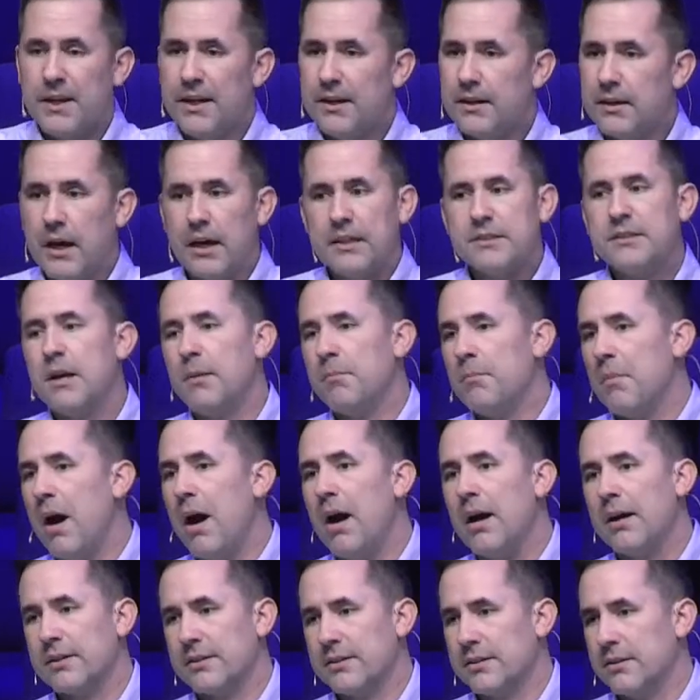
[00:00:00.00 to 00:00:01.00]
God's not
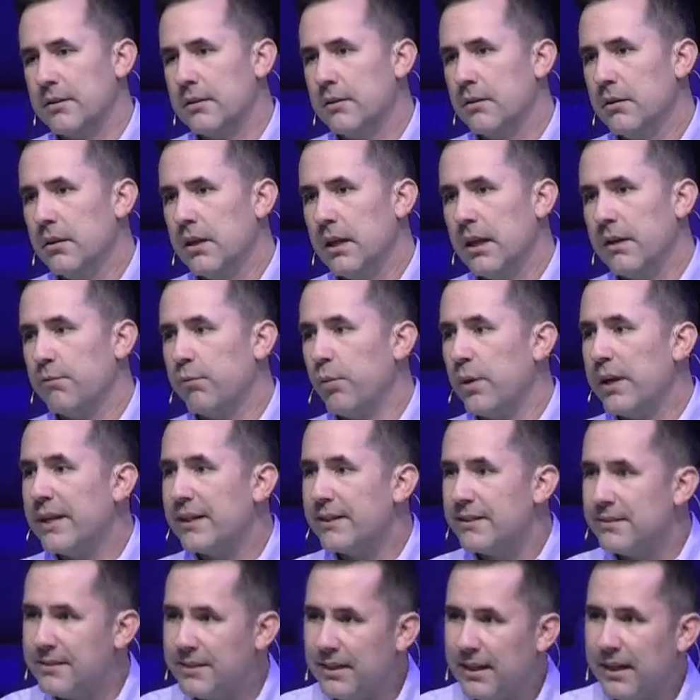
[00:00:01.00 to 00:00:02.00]
mocked. If we
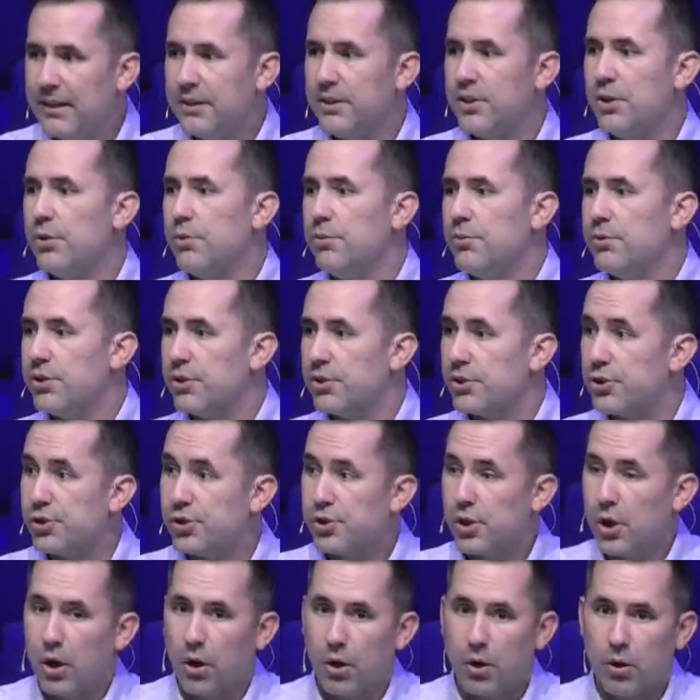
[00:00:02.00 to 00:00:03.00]
continue to
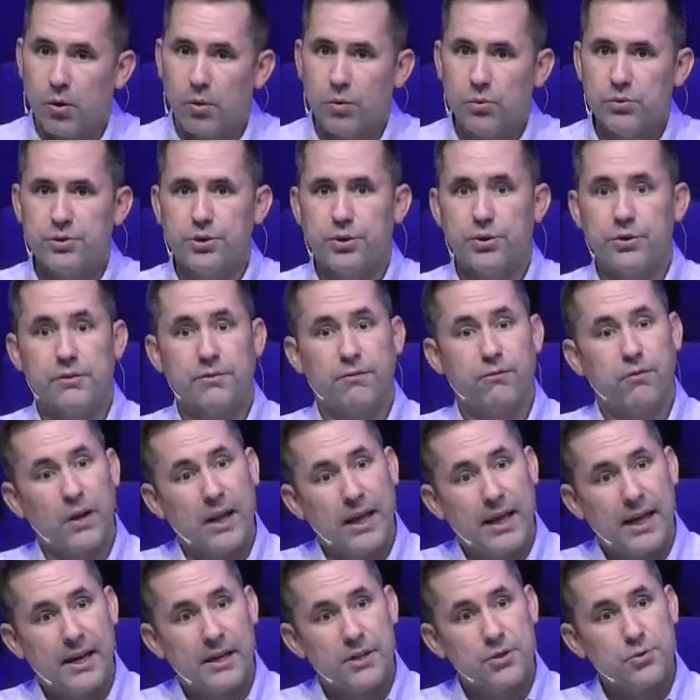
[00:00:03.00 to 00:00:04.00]
sow to the
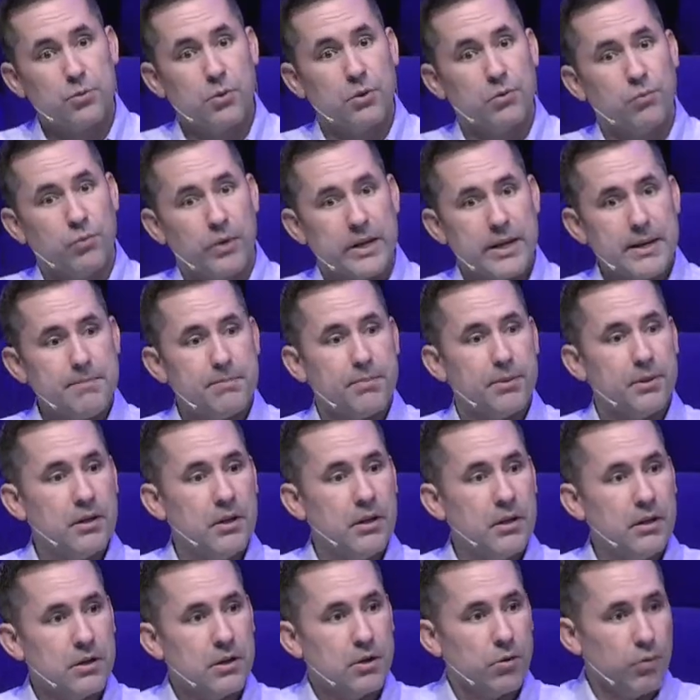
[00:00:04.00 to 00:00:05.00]
flesh, we'll reap
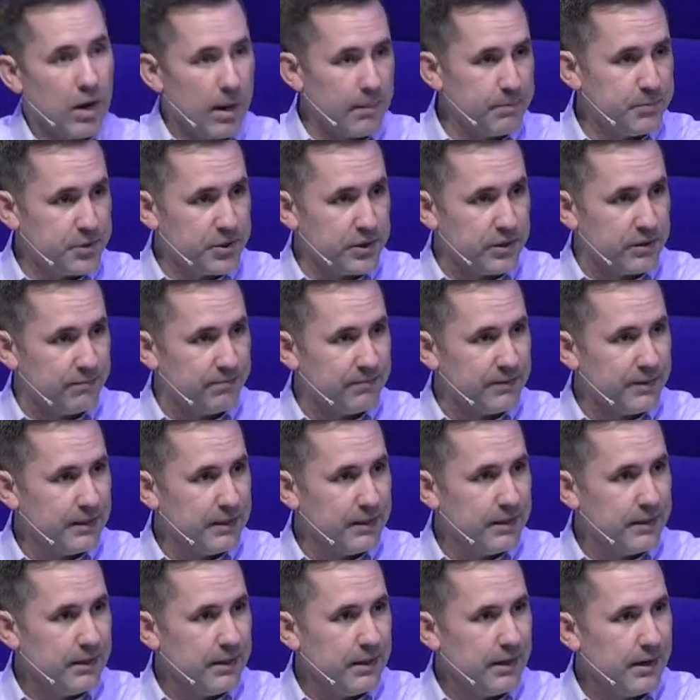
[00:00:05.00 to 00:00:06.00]
corruption.
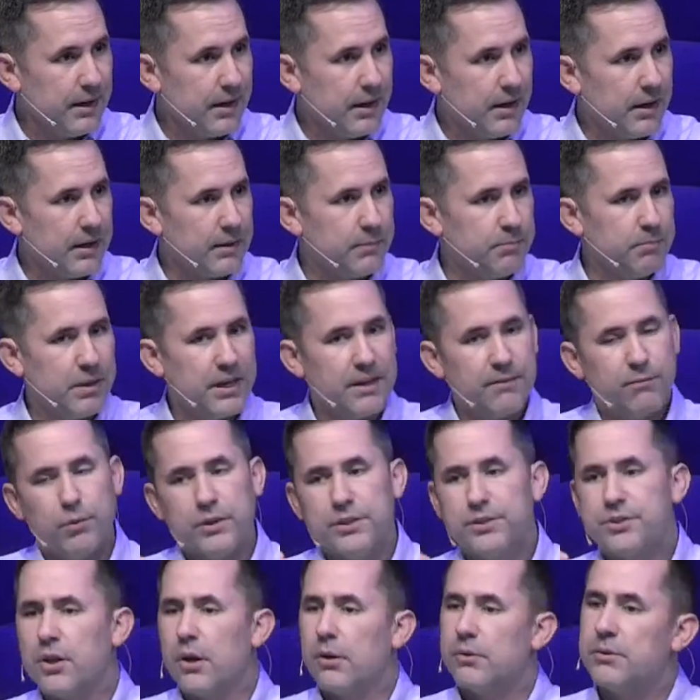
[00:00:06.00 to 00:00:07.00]
But if we
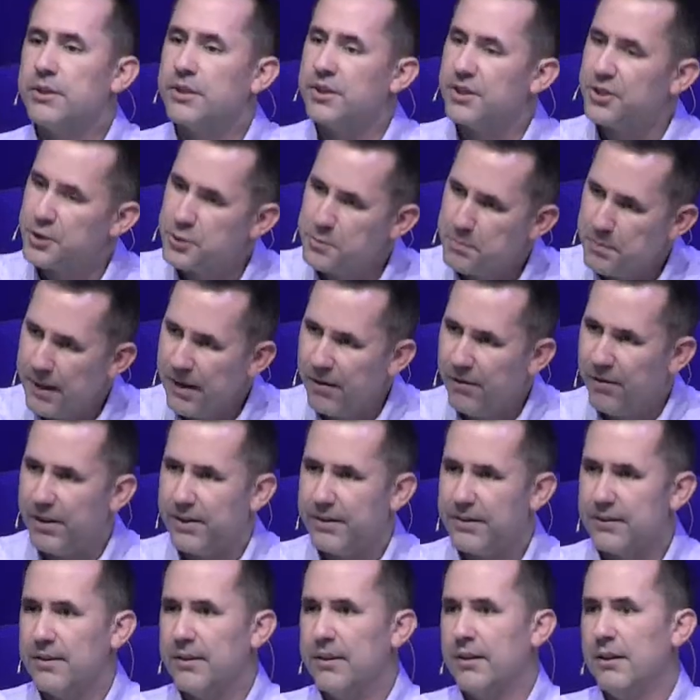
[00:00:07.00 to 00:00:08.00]
sow to the Spirit,
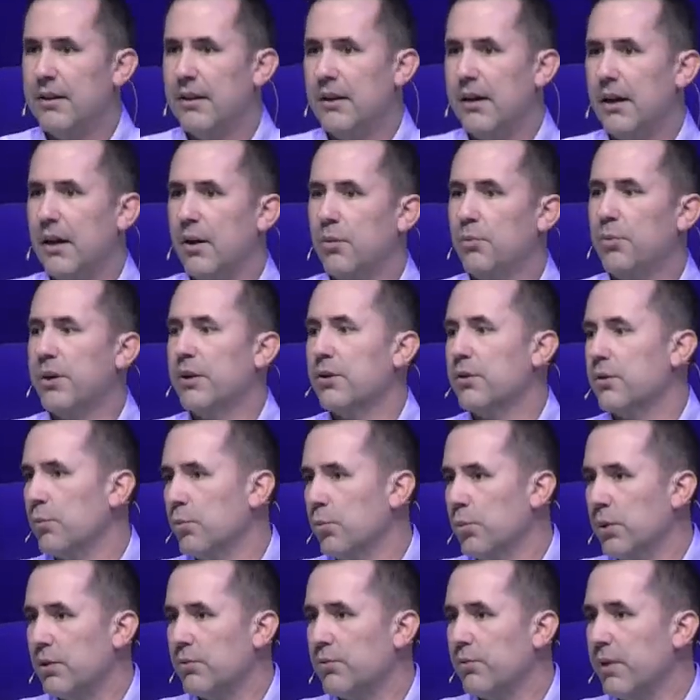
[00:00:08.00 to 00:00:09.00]

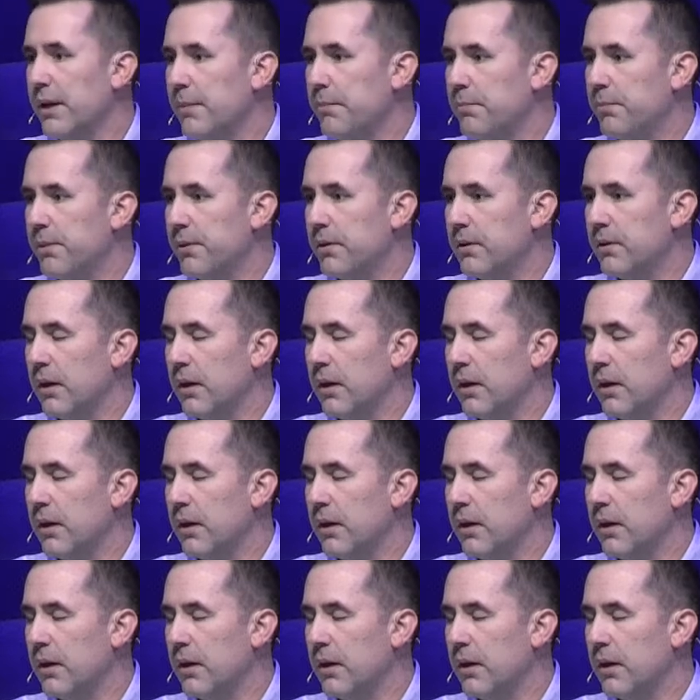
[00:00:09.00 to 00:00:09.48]
we'll reap